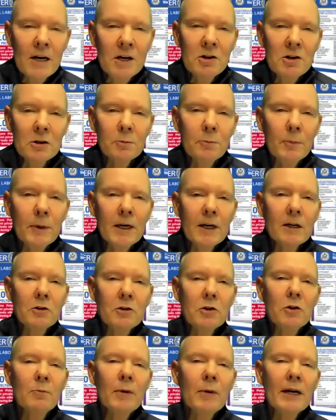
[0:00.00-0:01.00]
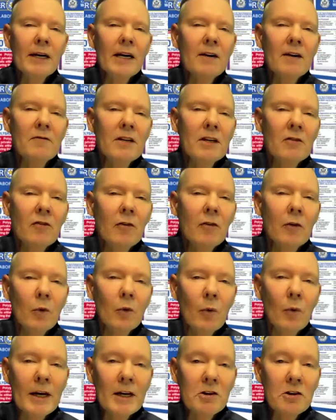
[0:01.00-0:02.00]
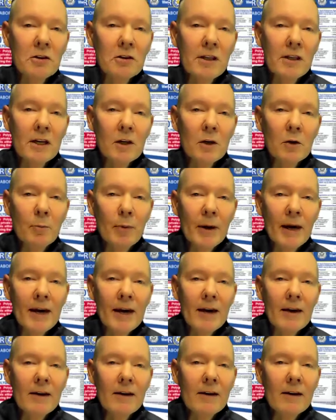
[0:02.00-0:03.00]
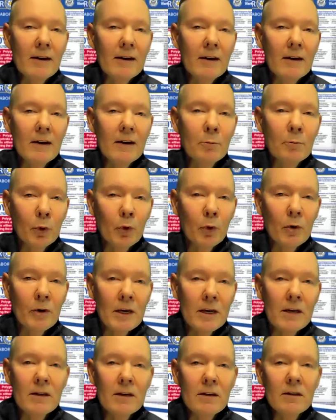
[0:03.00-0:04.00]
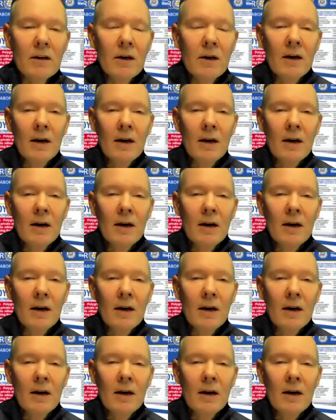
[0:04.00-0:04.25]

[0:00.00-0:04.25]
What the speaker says: just because you might have different wages that you pay employees.